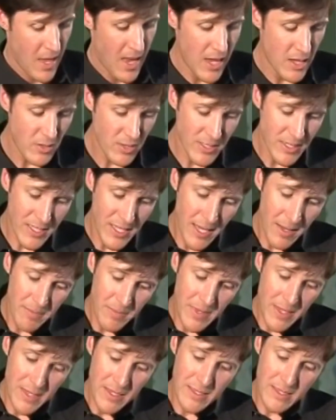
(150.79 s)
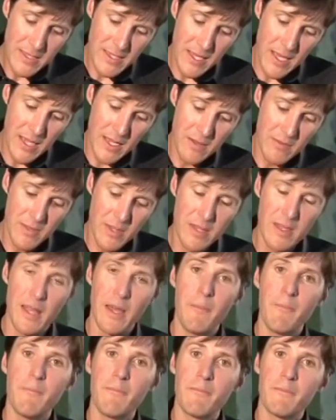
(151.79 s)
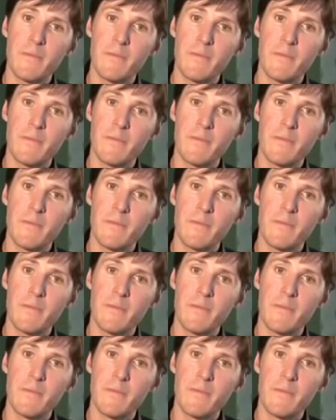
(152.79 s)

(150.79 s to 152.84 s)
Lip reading: and just tape the inside of the lip,